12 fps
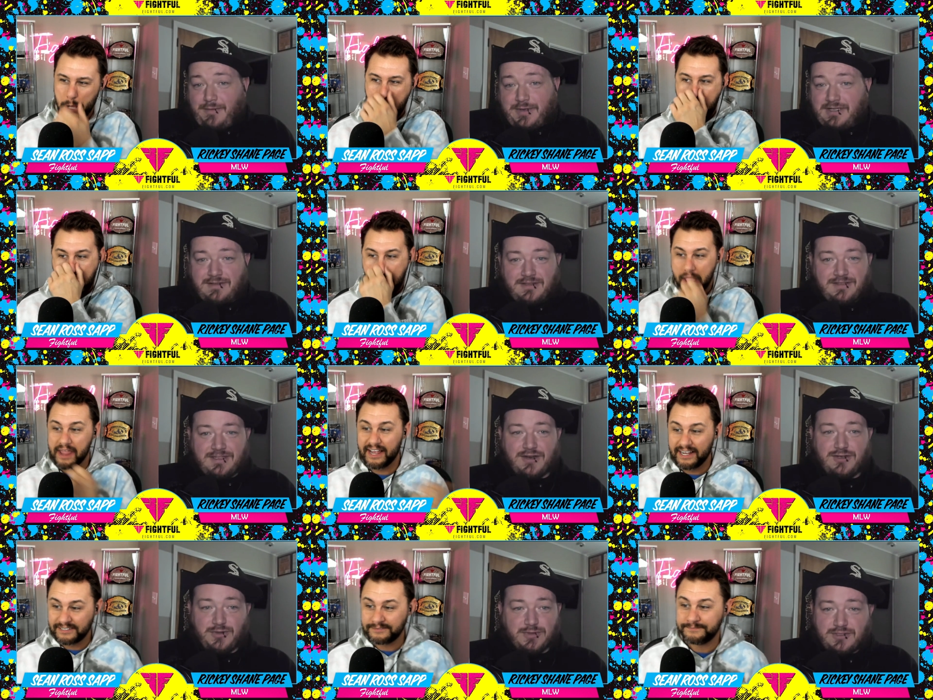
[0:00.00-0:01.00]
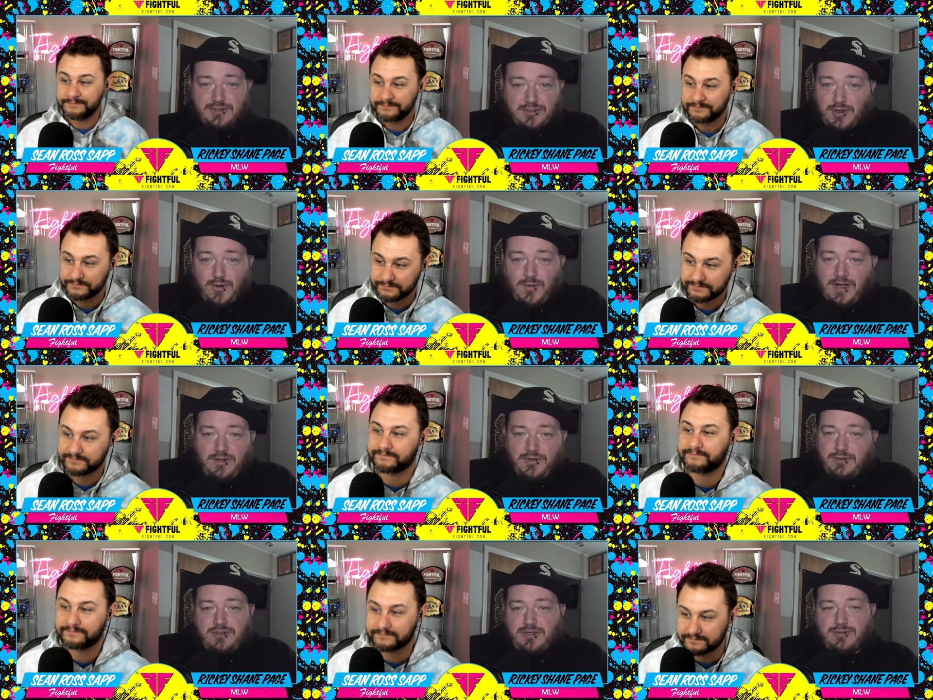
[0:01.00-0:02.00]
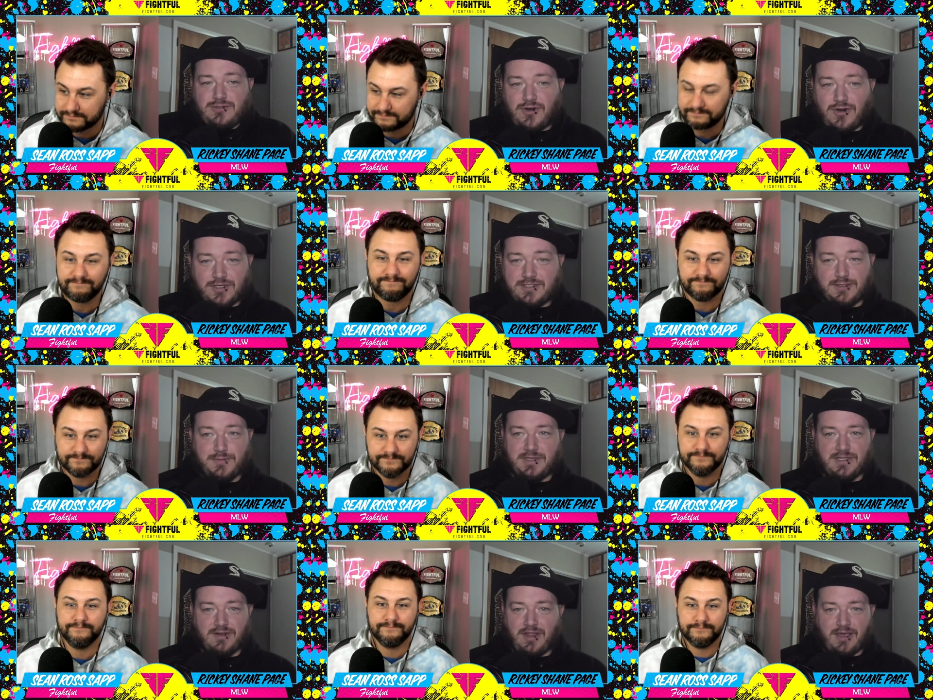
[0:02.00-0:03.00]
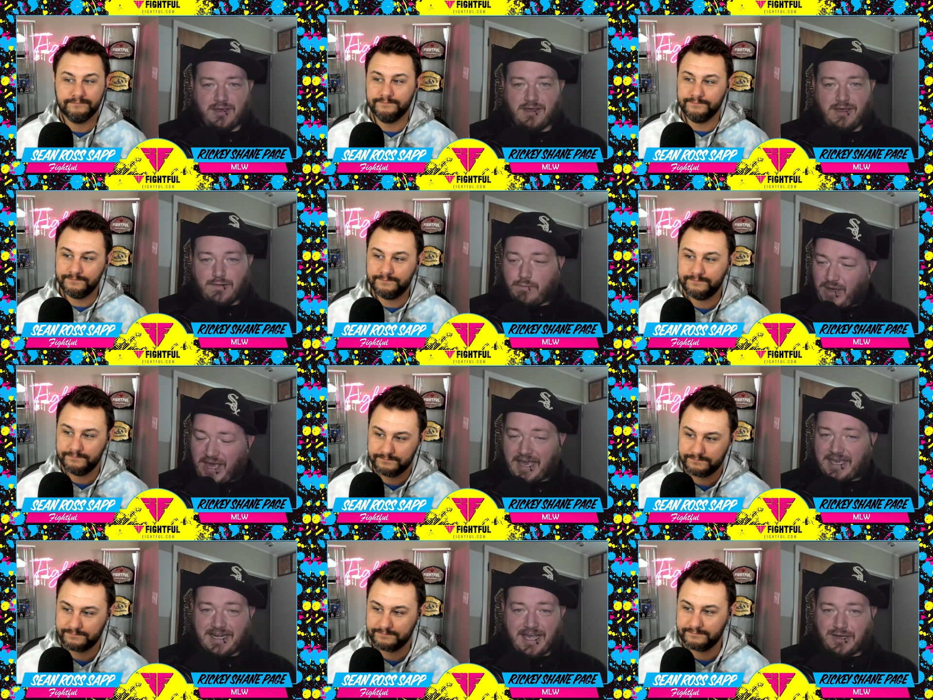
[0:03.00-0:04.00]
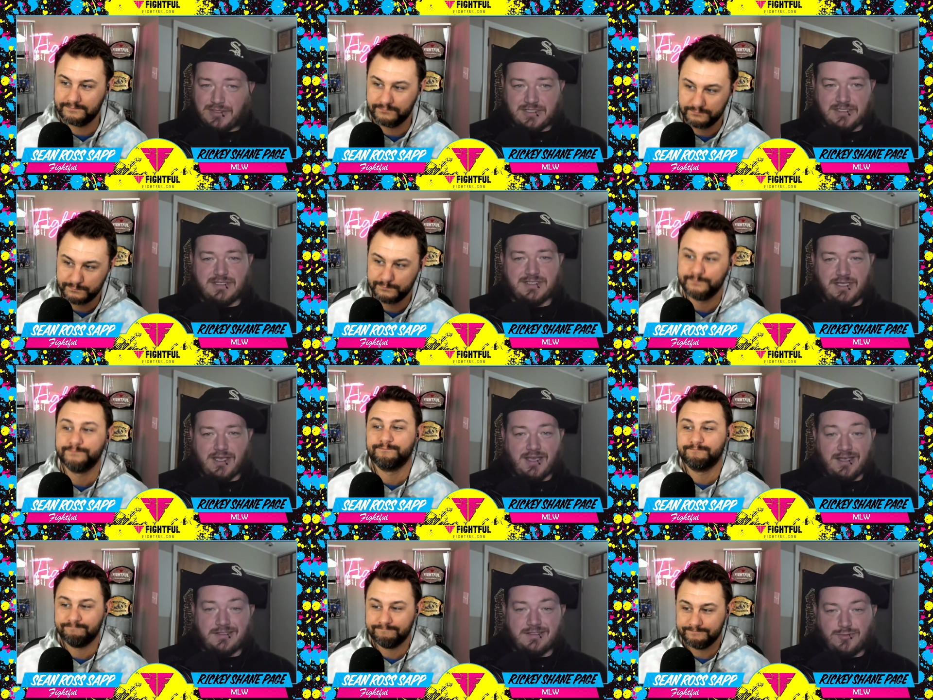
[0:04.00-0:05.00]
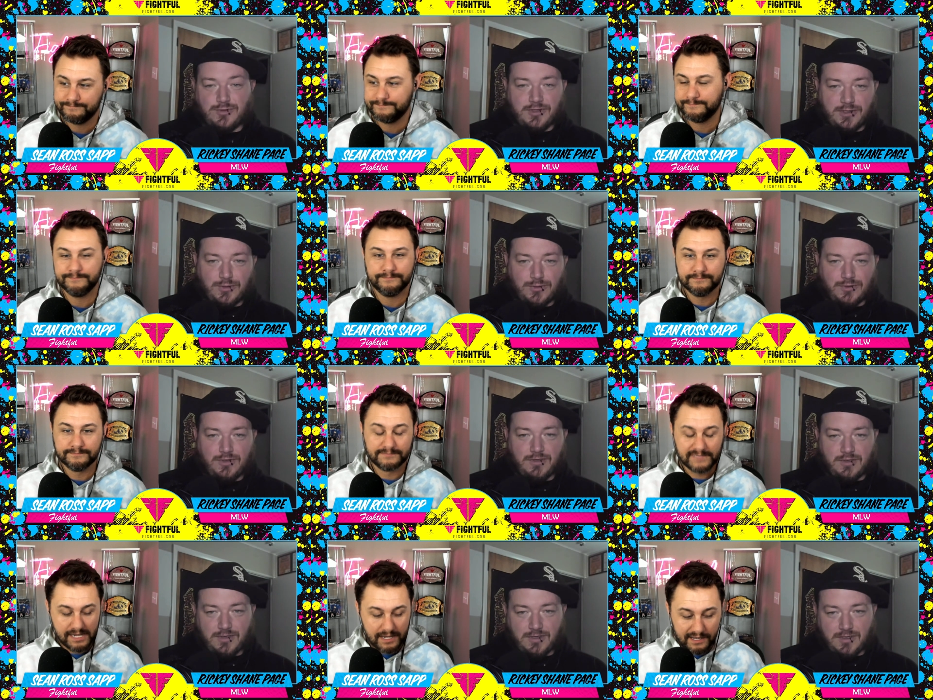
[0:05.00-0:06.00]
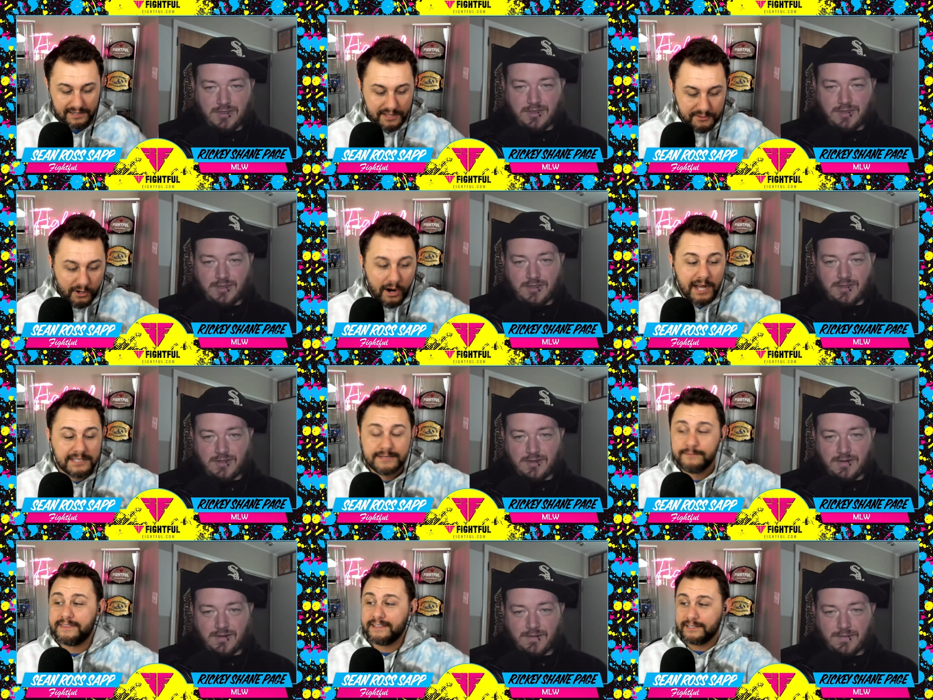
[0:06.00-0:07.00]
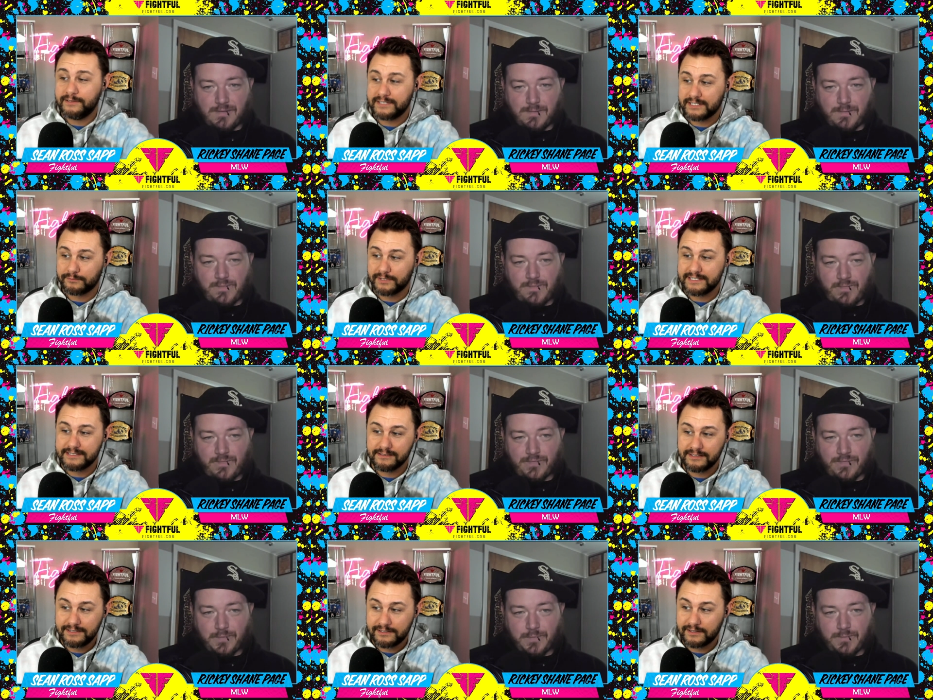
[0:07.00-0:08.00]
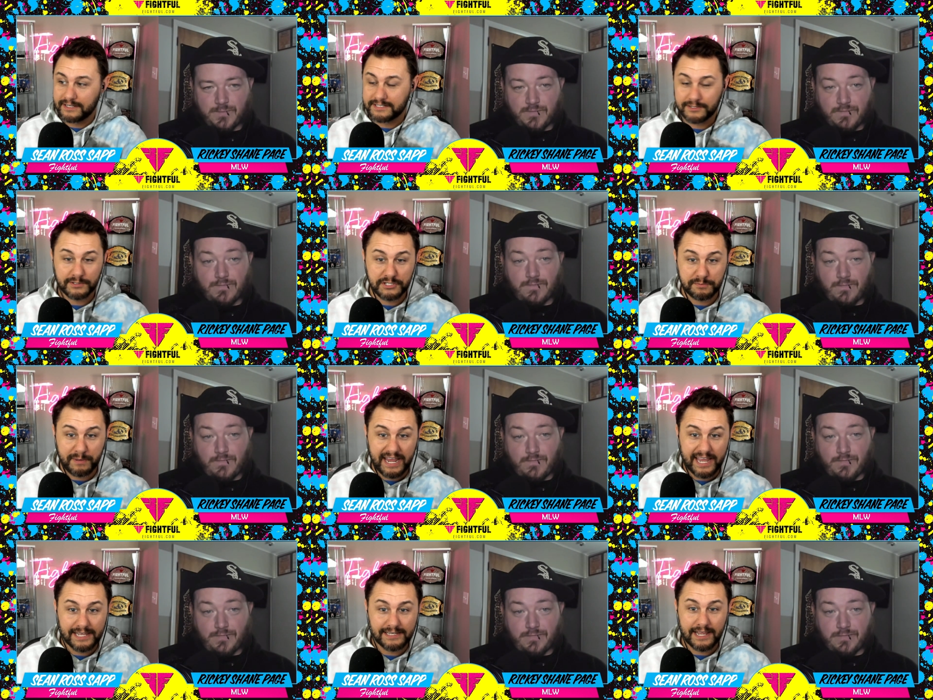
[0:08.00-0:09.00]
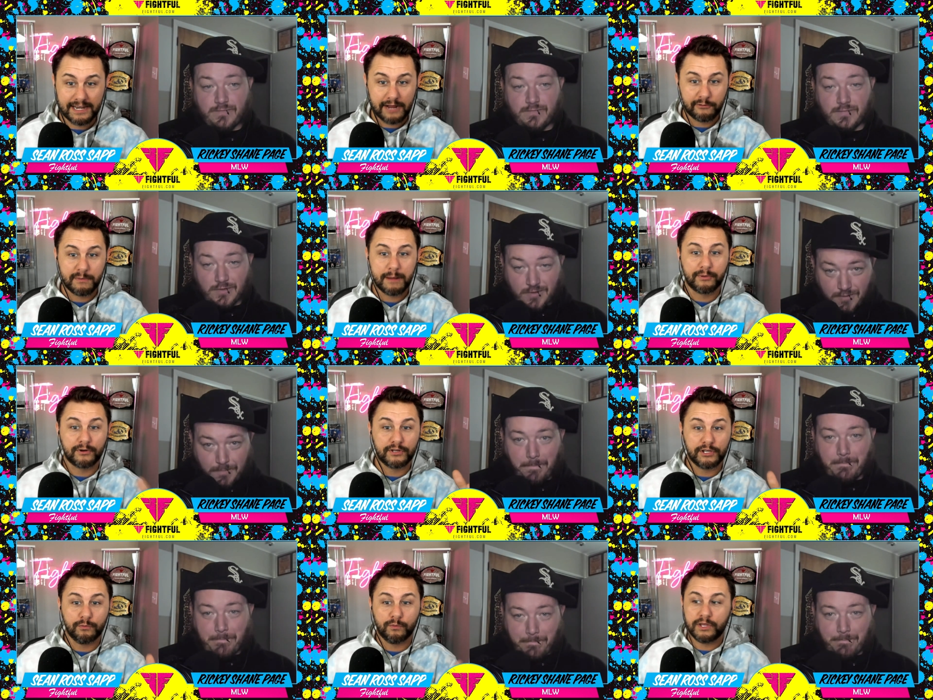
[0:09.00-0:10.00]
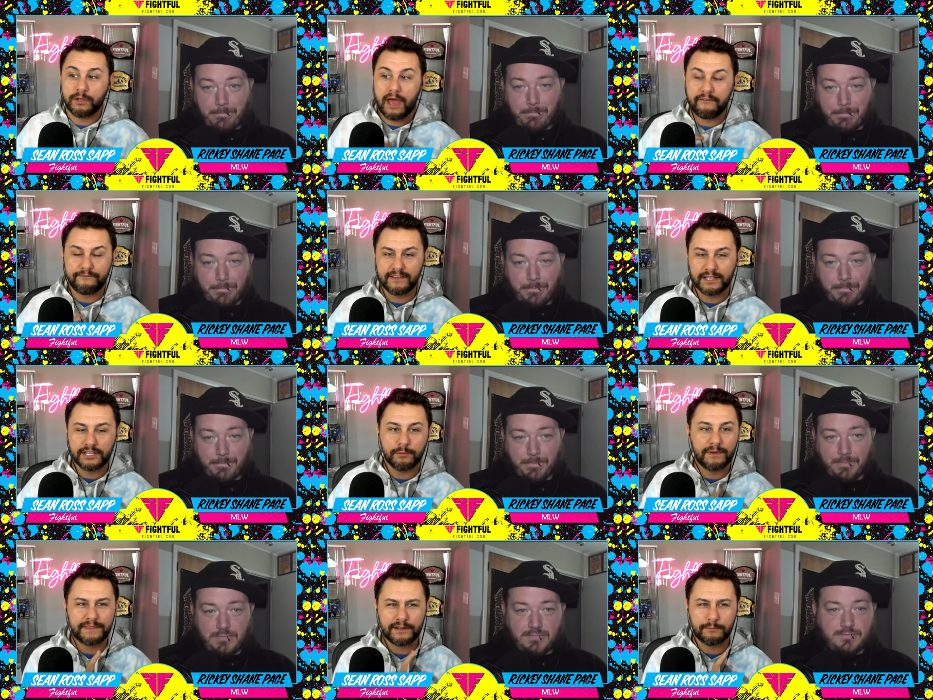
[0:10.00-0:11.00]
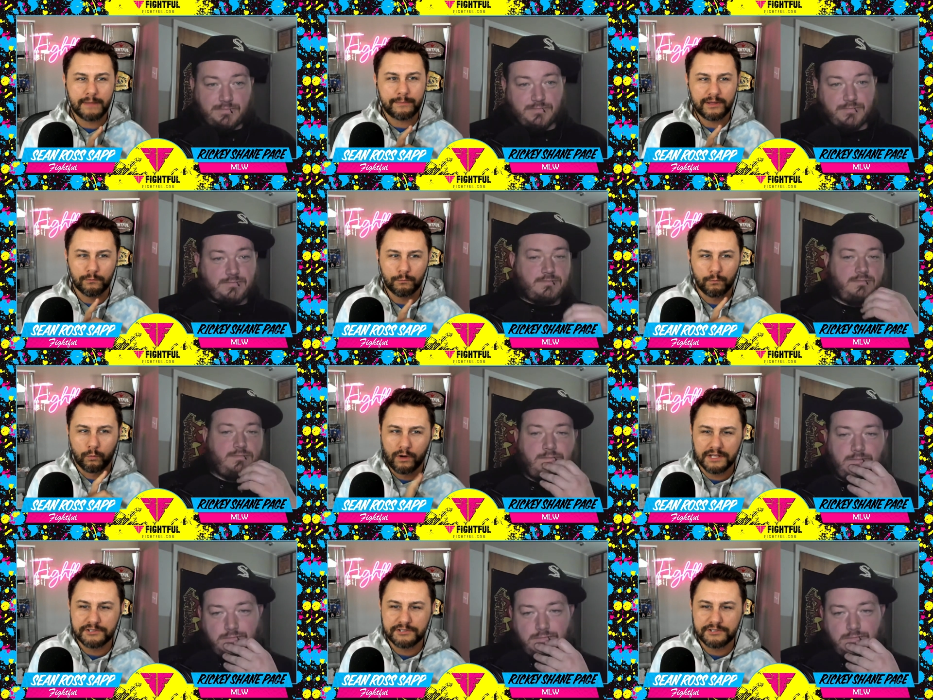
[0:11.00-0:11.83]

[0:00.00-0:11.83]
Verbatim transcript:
Speaker 1: I mean yeah. they're doing so well those shows are awesome and they're like packing houses like it's really cool
Speaker 2: another awesome thing you did recently you got to go to japan and i remember you, you i feel like you went there maybe once